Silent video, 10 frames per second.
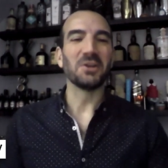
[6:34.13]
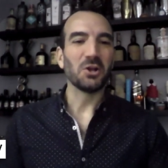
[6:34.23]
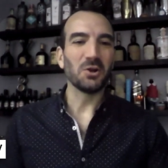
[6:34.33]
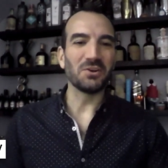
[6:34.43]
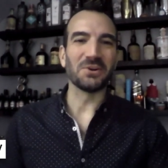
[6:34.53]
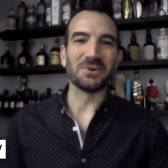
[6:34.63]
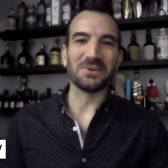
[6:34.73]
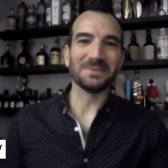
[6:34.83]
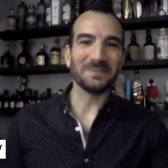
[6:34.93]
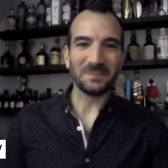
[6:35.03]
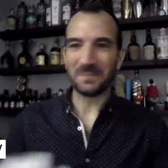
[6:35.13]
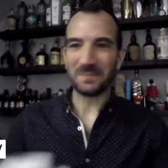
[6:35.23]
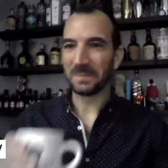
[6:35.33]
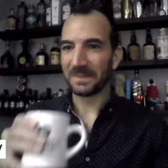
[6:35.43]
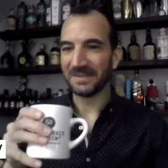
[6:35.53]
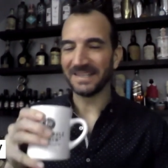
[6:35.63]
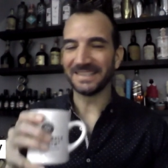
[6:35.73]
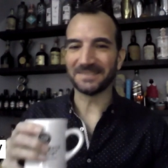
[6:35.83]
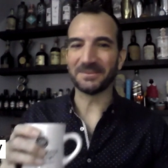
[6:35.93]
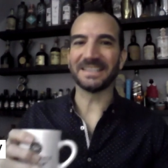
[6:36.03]
Who knew?
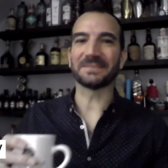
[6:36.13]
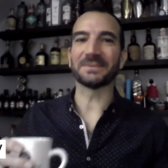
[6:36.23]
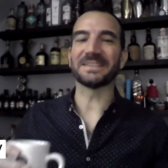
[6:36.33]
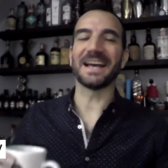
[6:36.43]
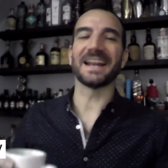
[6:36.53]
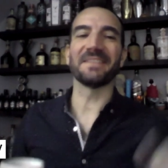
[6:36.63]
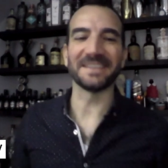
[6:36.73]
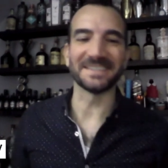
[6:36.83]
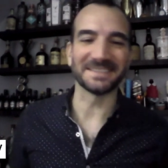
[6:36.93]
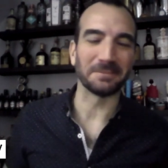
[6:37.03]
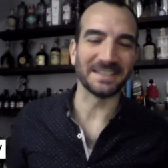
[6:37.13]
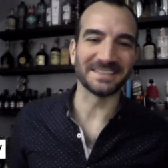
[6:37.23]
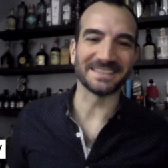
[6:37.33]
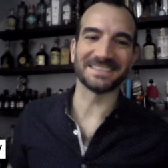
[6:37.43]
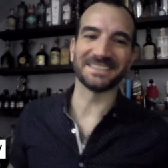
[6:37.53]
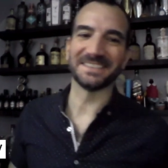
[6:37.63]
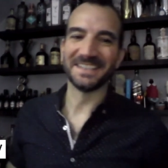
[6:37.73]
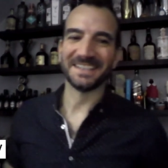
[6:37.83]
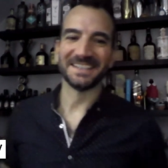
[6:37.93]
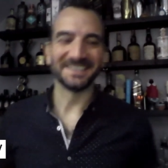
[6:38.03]
This was not on the list of places
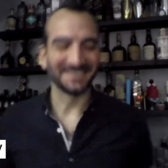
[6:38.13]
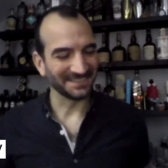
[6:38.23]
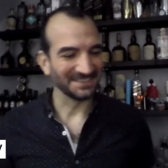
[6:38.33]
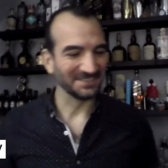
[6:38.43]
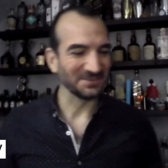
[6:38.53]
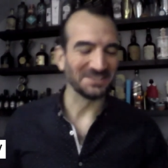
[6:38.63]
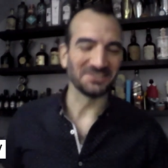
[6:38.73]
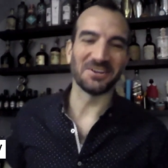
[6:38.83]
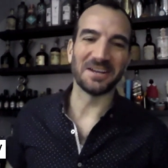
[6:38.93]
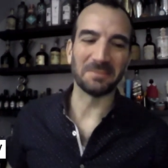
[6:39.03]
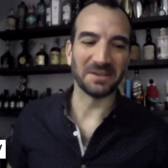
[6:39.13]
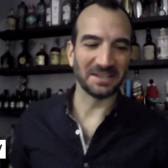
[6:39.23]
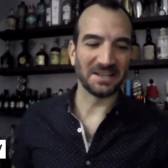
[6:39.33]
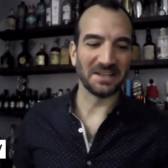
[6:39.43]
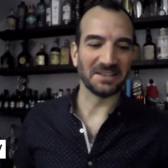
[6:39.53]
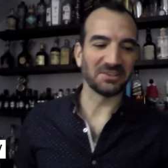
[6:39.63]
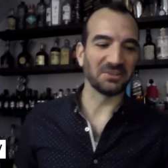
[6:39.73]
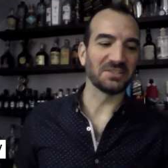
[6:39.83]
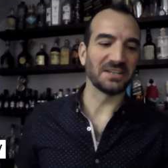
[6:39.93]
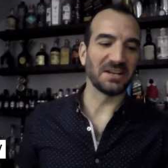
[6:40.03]
to enjoy, but it
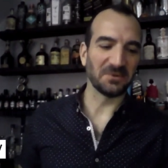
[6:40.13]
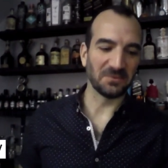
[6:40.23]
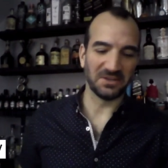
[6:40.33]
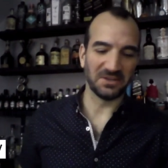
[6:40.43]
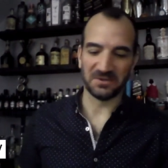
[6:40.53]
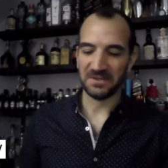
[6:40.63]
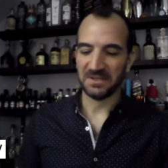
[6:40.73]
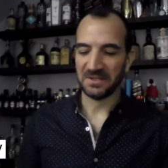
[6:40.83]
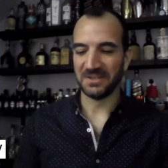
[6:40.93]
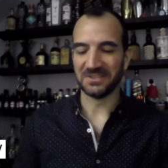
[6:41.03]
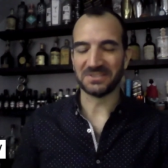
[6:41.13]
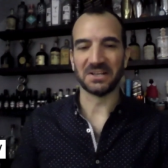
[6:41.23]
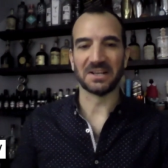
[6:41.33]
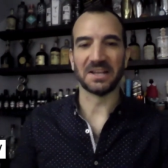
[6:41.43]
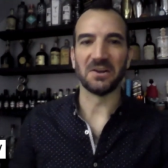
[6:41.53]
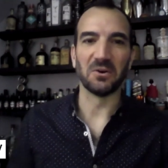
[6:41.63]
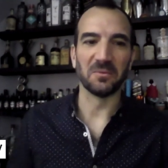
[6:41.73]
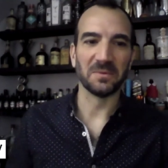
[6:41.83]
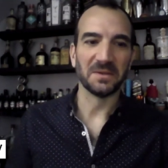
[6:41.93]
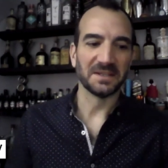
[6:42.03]
turns out when you're stuck at
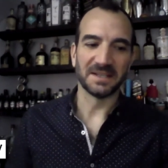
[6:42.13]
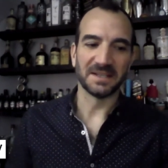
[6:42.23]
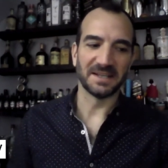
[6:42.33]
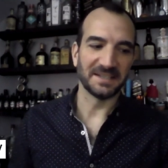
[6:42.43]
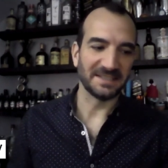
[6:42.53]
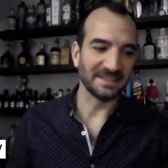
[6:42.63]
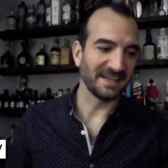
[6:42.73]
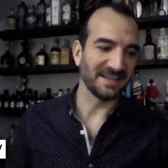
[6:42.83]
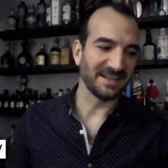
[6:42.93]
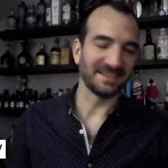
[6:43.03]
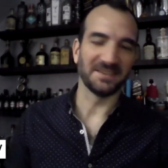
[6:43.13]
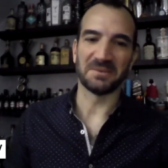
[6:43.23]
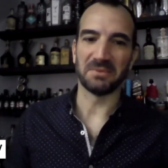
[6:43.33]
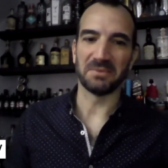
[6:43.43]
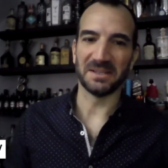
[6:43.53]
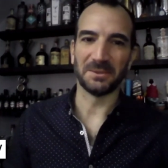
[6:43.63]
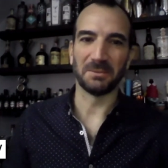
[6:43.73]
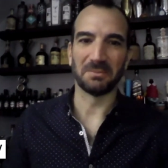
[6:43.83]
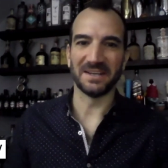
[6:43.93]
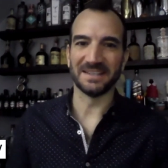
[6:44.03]
home, a decent cocktail can bring a little
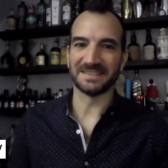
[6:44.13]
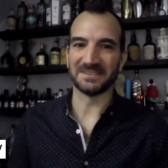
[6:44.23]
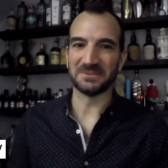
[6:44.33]
brightness too.